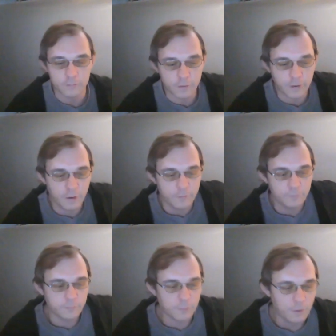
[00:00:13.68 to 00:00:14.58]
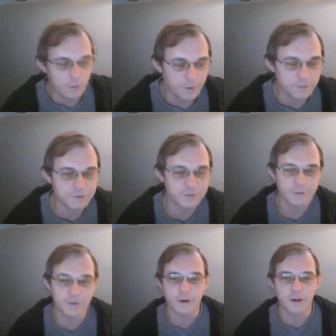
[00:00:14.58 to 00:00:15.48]
I'm not sure
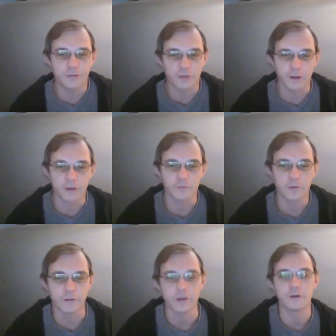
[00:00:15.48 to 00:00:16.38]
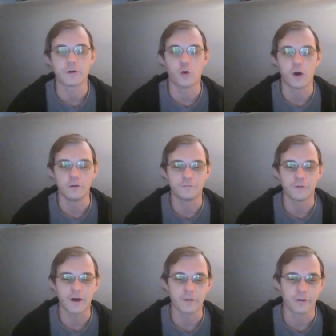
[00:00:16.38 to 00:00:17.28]
that anything can really
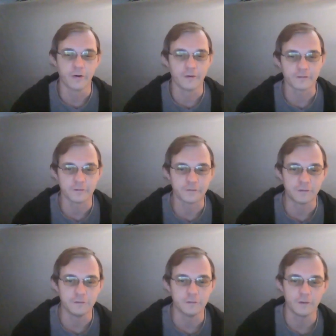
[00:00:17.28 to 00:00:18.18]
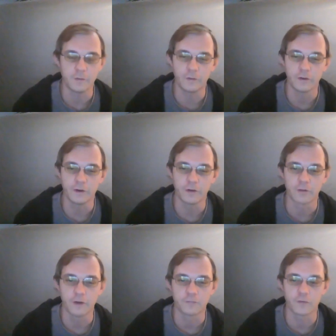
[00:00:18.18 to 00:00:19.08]
qualify a person to, you know,
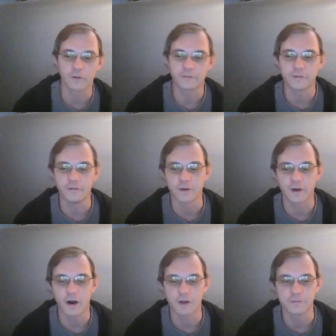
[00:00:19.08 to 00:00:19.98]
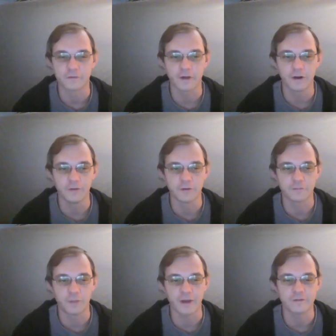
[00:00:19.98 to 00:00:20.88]
run for a civic office. I know there's
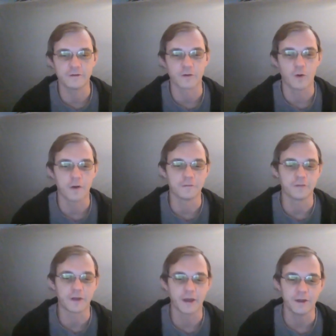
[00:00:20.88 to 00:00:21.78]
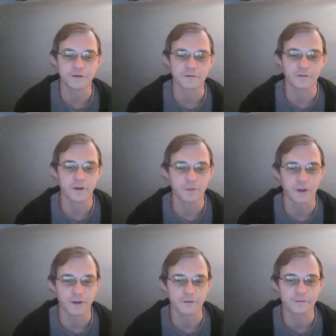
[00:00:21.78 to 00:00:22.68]
basic qualifications like
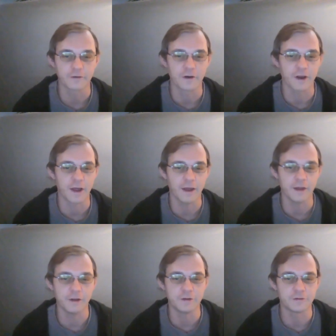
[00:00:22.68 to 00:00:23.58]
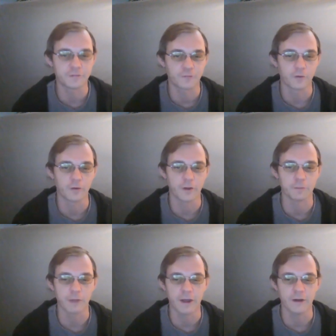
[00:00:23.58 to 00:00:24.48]
being a certain age for like
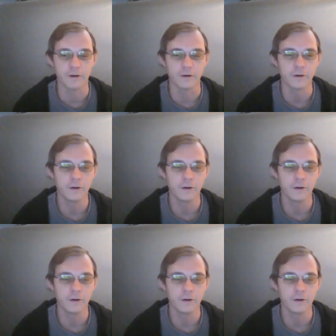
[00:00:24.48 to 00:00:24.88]
mayor,